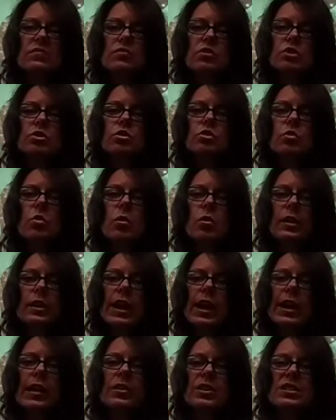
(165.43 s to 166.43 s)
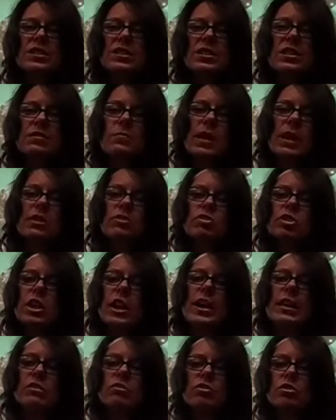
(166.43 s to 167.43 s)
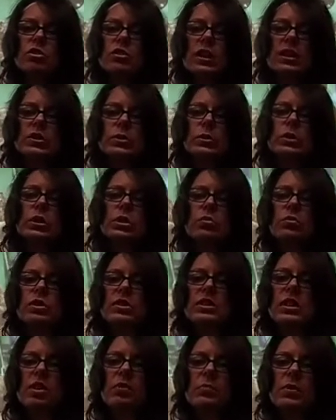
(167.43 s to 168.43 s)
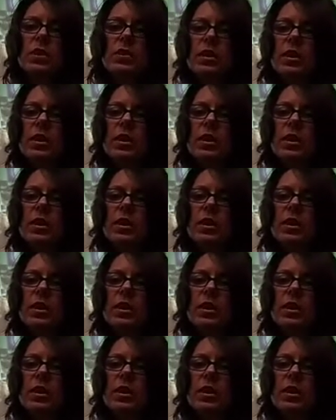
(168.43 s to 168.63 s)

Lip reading: of the story, how did Tin Man change? That's what you would tell me